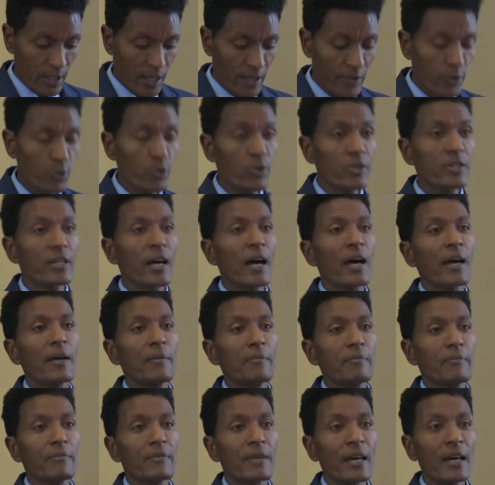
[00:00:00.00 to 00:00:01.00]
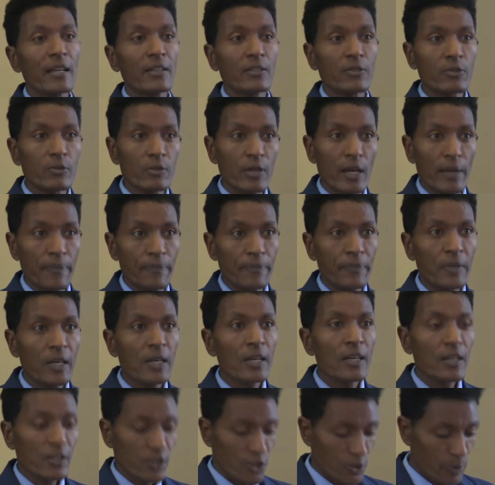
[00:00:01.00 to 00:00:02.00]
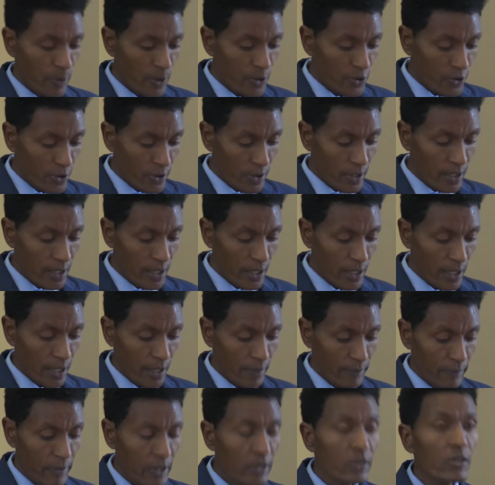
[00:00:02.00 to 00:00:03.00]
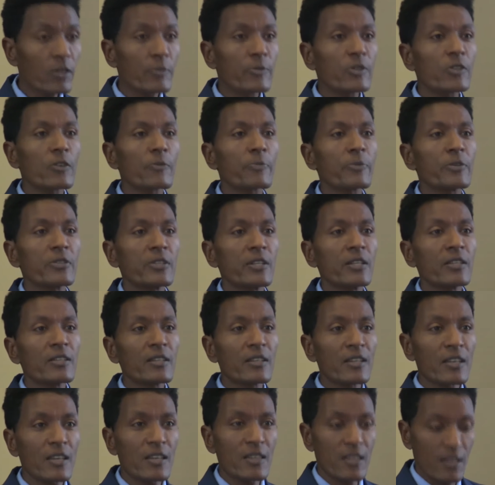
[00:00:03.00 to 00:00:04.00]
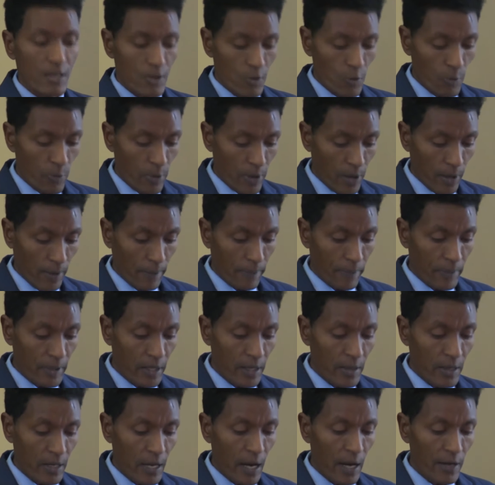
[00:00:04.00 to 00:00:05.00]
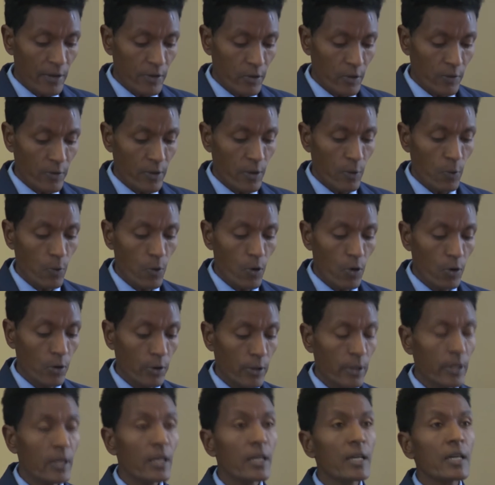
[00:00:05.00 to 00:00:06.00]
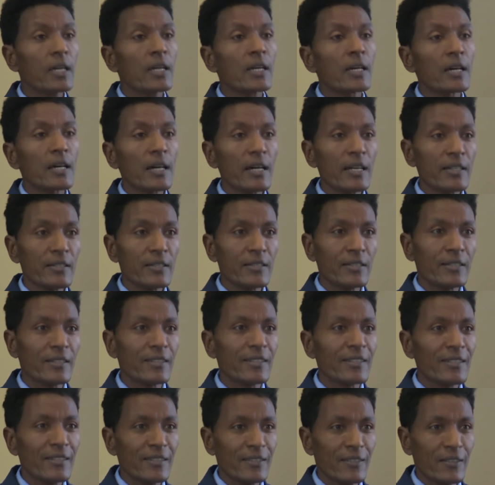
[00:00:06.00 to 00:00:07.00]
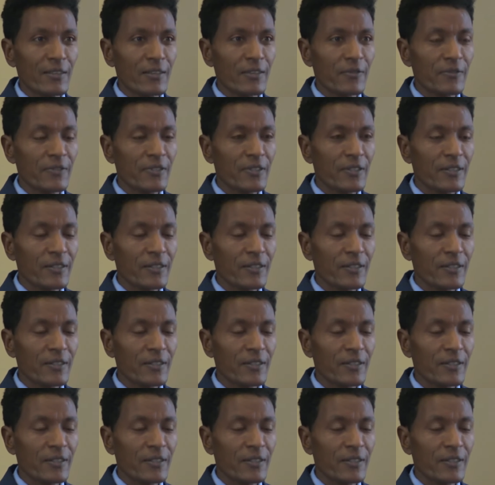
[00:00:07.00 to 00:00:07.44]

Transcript: at your time and today, especially in terms of presenting Ethiopia in the eyes of the world as it deserves?